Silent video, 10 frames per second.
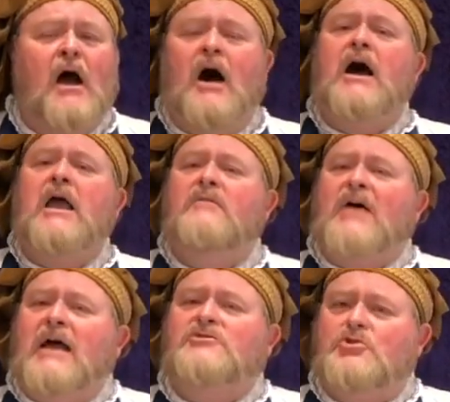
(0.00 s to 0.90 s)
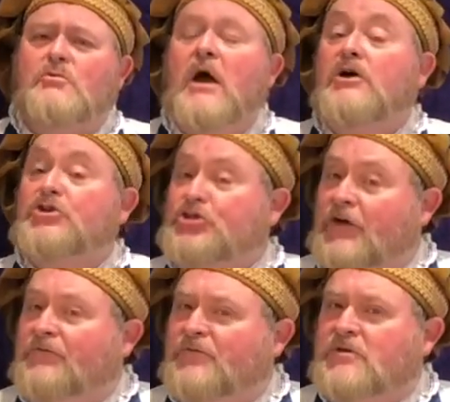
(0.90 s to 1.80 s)
I have had to
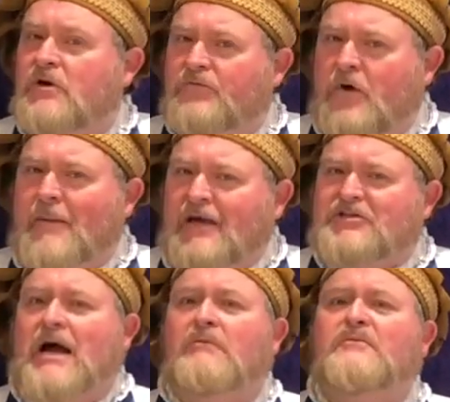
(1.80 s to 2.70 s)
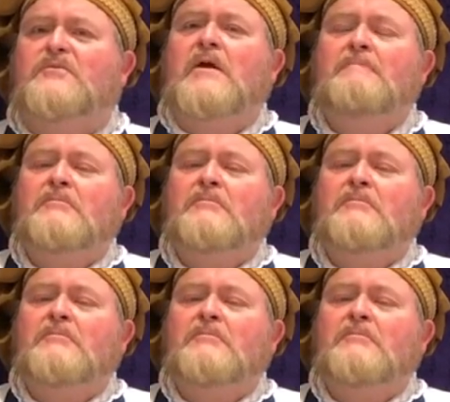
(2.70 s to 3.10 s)
shift for myself.